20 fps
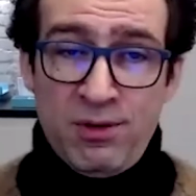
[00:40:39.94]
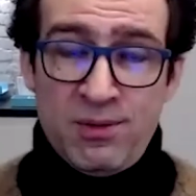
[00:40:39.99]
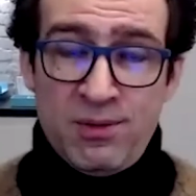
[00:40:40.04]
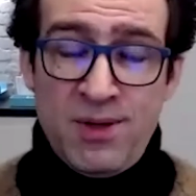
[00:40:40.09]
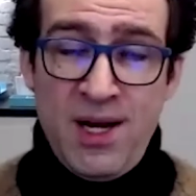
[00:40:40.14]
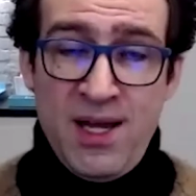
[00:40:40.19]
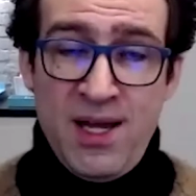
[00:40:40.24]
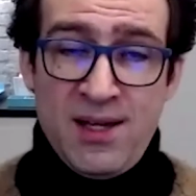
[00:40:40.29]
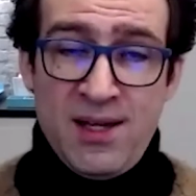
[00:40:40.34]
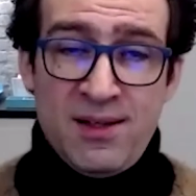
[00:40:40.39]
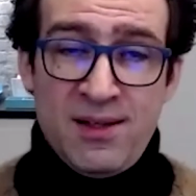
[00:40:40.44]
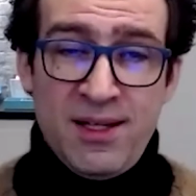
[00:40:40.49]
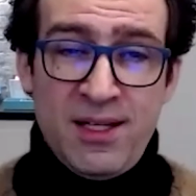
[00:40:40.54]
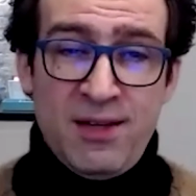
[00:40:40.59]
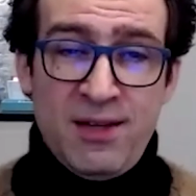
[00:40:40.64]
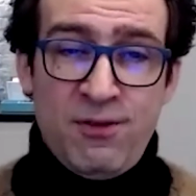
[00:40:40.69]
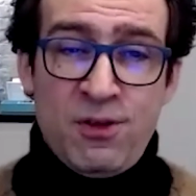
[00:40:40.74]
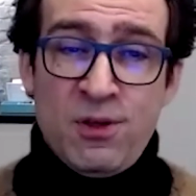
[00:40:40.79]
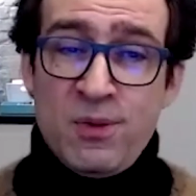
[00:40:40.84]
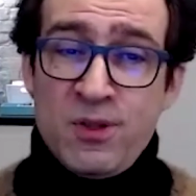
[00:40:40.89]
right? Like
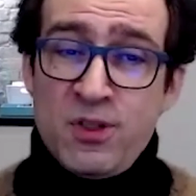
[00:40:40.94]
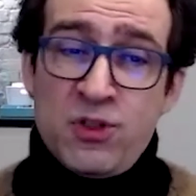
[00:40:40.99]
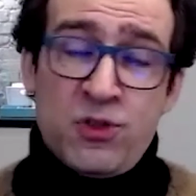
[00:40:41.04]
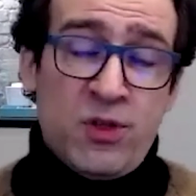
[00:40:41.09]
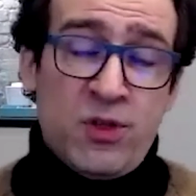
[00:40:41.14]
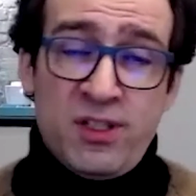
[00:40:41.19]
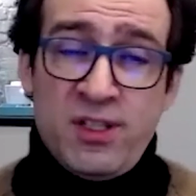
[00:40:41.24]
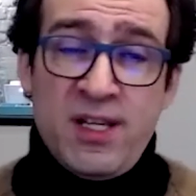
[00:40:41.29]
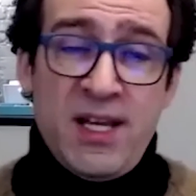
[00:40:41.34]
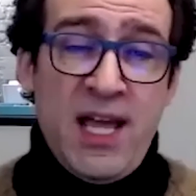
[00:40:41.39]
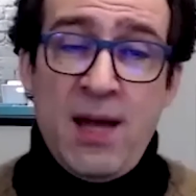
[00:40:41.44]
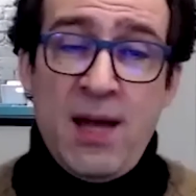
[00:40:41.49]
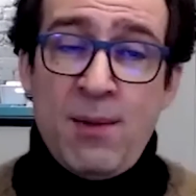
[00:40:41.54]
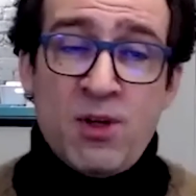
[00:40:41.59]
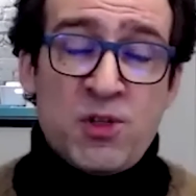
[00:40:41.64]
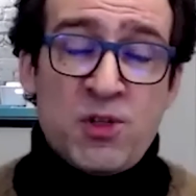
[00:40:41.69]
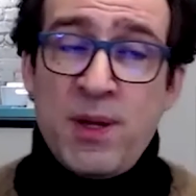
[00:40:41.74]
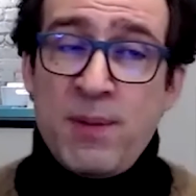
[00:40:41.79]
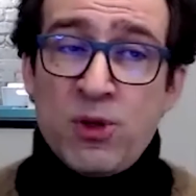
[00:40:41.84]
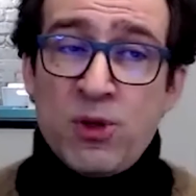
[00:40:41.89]
if they're restricting how
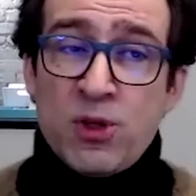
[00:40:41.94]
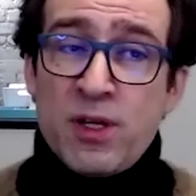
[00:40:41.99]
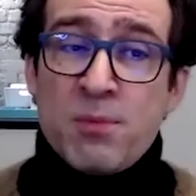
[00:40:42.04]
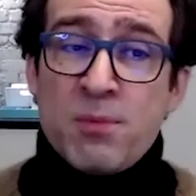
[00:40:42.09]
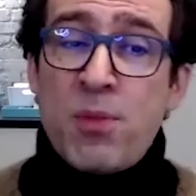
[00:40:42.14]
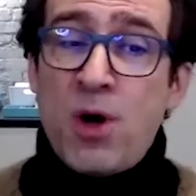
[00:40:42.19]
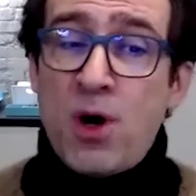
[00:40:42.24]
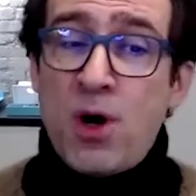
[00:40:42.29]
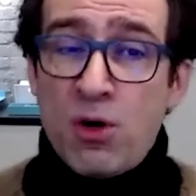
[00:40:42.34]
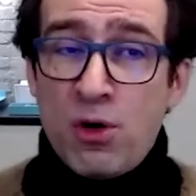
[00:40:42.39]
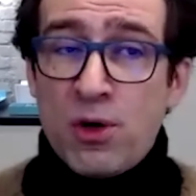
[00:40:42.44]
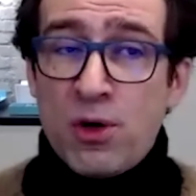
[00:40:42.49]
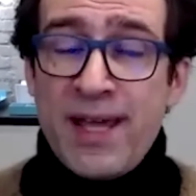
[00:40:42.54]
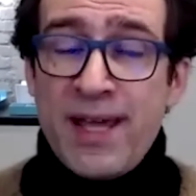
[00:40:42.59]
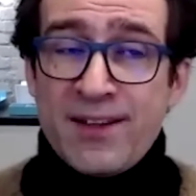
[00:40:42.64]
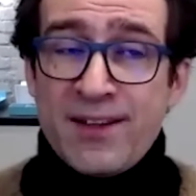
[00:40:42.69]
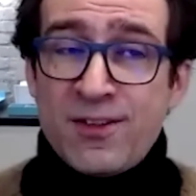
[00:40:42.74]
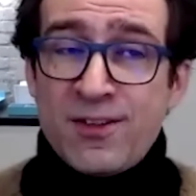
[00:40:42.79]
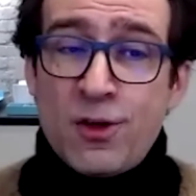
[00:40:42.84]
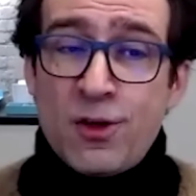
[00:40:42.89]
much people can borrow
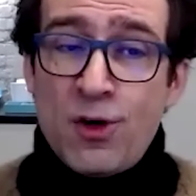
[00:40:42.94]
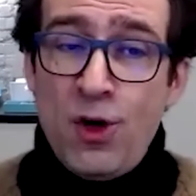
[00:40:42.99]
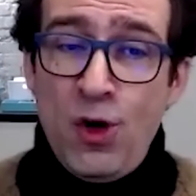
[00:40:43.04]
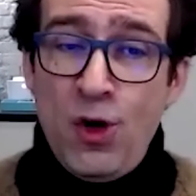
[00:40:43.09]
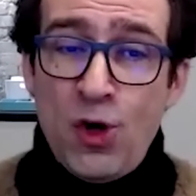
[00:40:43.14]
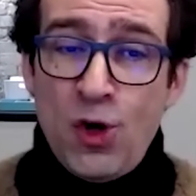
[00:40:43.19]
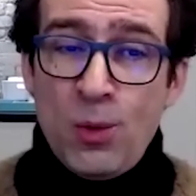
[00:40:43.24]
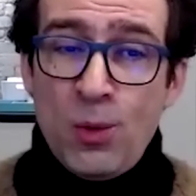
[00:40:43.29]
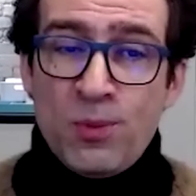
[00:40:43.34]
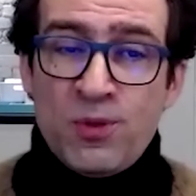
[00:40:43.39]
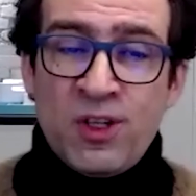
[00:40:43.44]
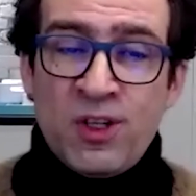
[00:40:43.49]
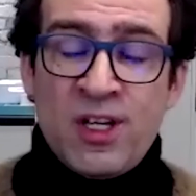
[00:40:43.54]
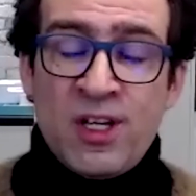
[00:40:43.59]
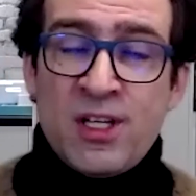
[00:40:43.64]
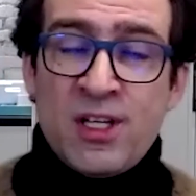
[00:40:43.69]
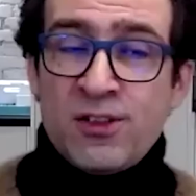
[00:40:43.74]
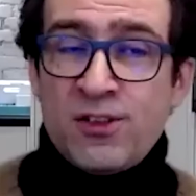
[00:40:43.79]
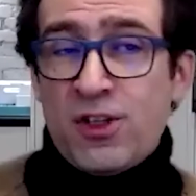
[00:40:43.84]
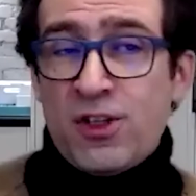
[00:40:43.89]
against their homes
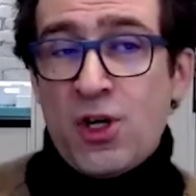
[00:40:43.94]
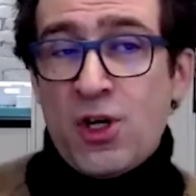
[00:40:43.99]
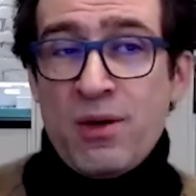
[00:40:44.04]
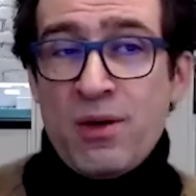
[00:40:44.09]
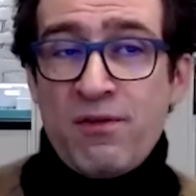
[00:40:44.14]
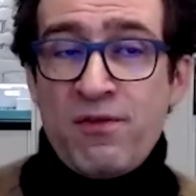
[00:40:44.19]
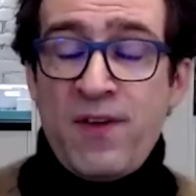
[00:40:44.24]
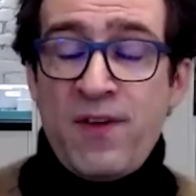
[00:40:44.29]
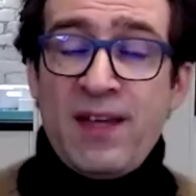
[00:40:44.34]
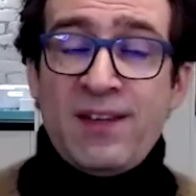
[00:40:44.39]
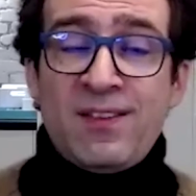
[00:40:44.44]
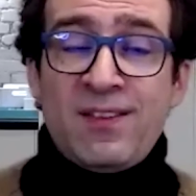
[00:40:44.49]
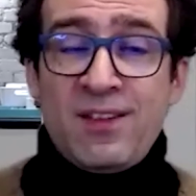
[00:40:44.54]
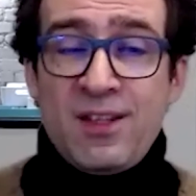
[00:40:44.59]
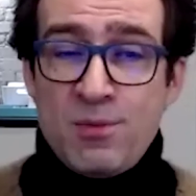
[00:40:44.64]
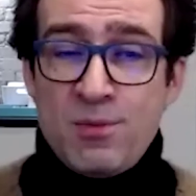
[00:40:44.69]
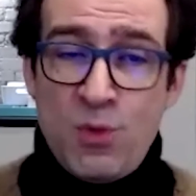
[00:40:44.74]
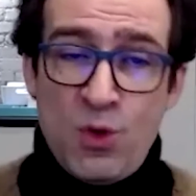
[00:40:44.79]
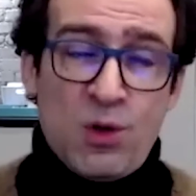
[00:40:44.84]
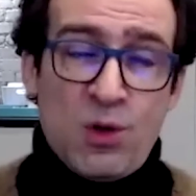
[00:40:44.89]
to go invest
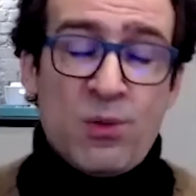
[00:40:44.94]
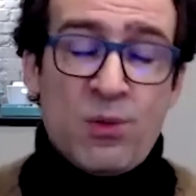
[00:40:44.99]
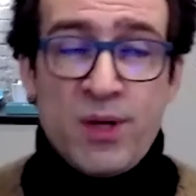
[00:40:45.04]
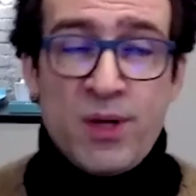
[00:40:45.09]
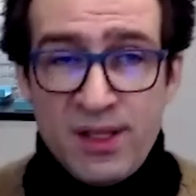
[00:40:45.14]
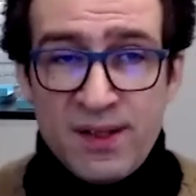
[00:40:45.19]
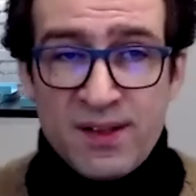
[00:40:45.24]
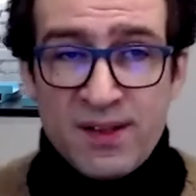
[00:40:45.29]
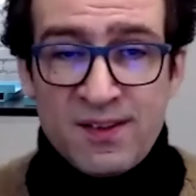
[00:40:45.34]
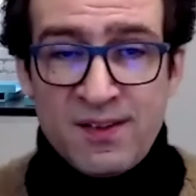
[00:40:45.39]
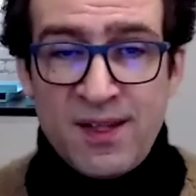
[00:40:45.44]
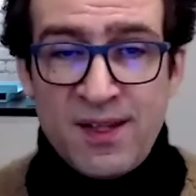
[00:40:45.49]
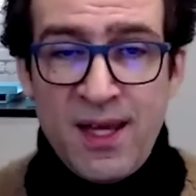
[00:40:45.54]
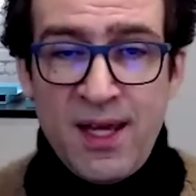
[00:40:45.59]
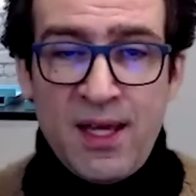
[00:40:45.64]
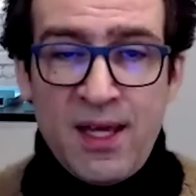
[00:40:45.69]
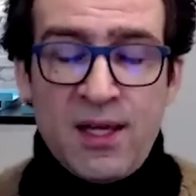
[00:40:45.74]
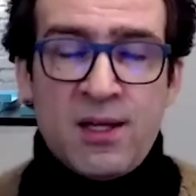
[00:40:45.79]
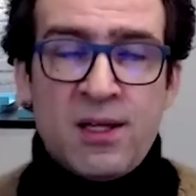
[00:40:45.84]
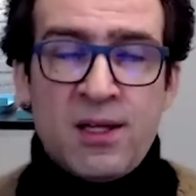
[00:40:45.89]
in more real
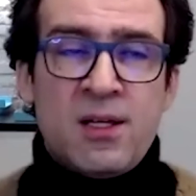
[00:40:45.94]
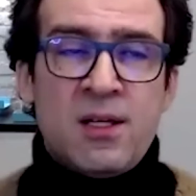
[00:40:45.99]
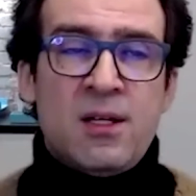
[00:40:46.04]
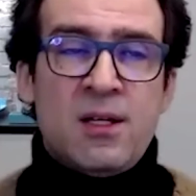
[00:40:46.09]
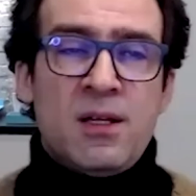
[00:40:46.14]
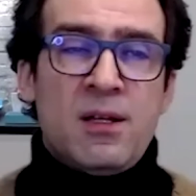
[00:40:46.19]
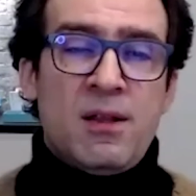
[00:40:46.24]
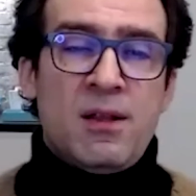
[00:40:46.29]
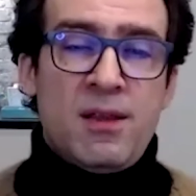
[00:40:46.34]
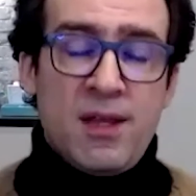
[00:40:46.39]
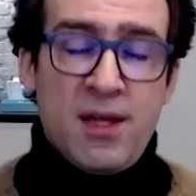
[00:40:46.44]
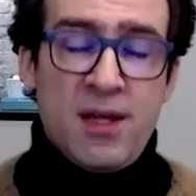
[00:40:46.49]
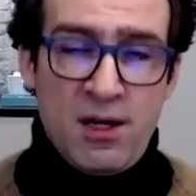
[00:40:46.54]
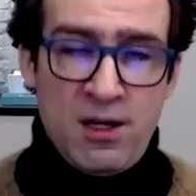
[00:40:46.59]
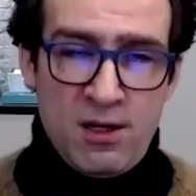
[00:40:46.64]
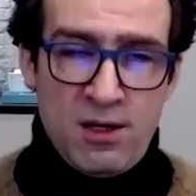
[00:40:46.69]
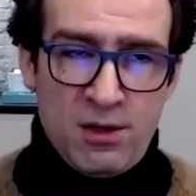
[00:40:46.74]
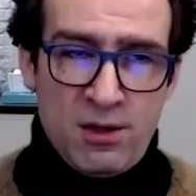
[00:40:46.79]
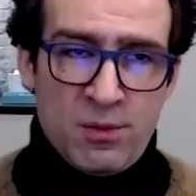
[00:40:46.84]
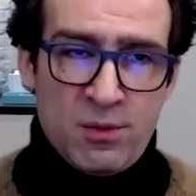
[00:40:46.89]
estate,
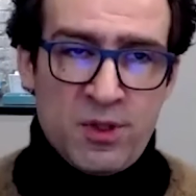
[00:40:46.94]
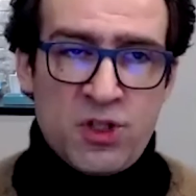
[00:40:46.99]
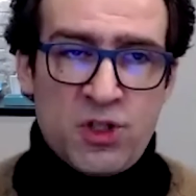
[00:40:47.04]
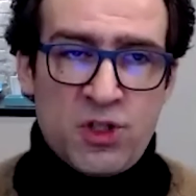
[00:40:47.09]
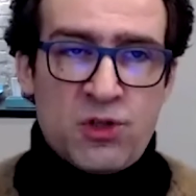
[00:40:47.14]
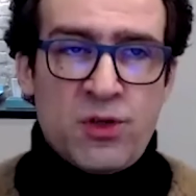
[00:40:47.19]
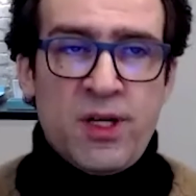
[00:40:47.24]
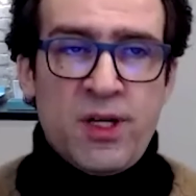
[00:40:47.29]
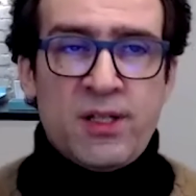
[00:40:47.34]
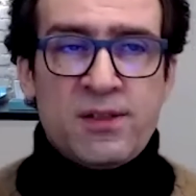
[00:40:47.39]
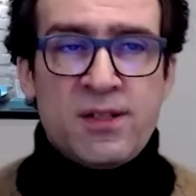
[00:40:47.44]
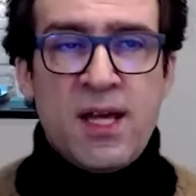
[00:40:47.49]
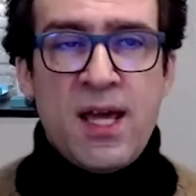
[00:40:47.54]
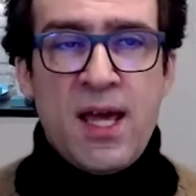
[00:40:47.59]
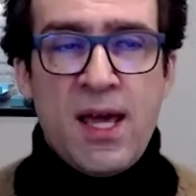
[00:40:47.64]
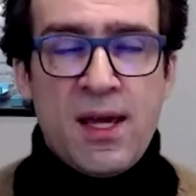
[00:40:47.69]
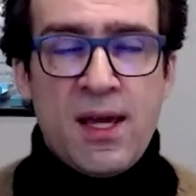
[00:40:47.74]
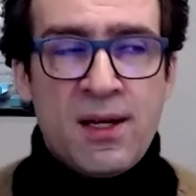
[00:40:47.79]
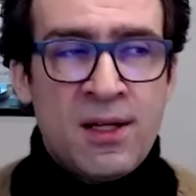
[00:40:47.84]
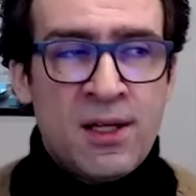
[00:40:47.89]
they're
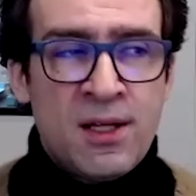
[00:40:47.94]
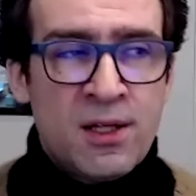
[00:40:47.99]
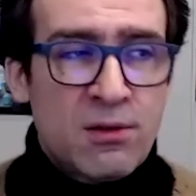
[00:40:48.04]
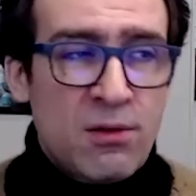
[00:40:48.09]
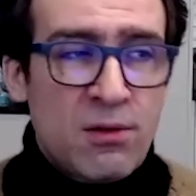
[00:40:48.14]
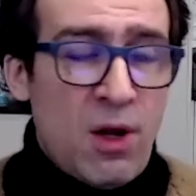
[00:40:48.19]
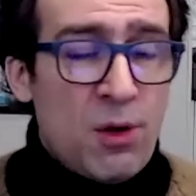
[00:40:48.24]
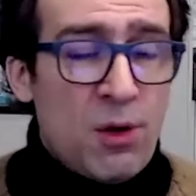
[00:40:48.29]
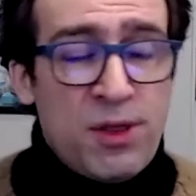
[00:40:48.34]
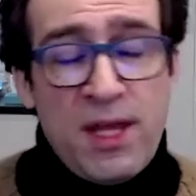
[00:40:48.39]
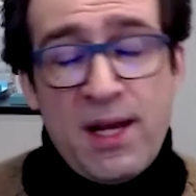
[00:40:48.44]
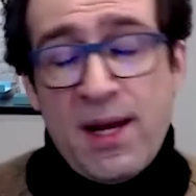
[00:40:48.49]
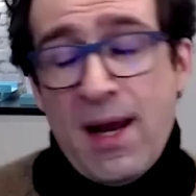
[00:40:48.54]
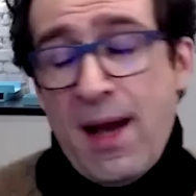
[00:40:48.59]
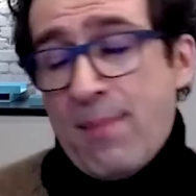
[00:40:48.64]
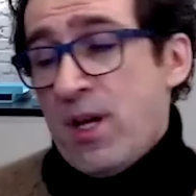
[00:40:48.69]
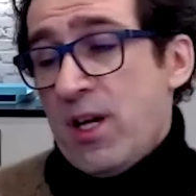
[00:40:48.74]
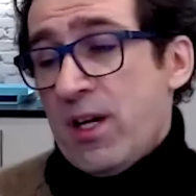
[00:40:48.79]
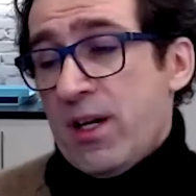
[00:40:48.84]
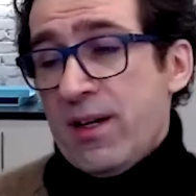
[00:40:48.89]
restricting growth. And
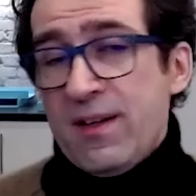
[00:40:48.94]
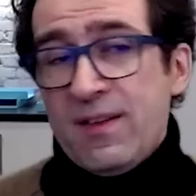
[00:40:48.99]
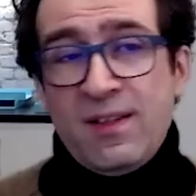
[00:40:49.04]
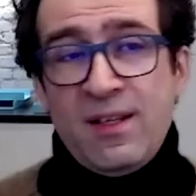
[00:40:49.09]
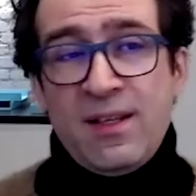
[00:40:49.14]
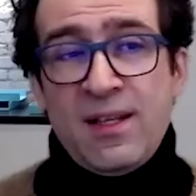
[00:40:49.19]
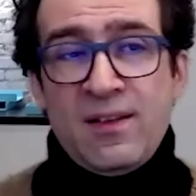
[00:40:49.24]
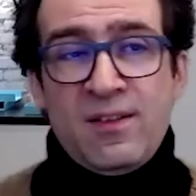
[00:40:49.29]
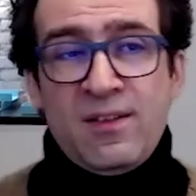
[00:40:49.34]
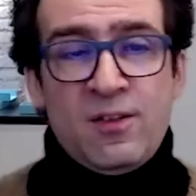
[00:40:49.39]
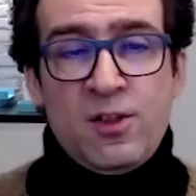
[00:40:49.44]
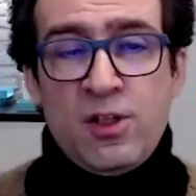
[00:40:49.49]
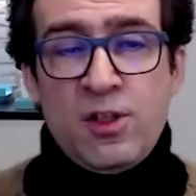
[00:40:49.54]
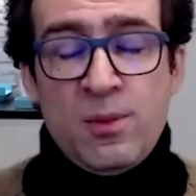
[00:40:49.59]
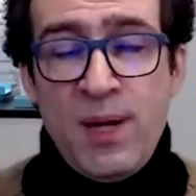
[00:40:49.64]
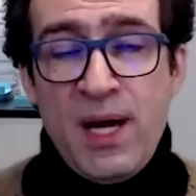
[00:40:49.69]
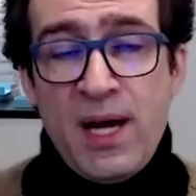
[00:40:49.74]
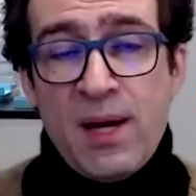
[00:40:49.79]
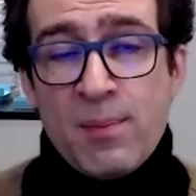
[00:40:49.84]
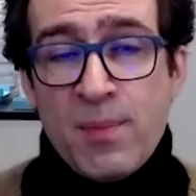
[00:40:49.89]
I'm not going to say that's good or
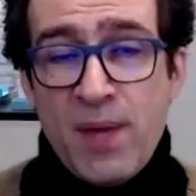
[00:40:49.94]
bad.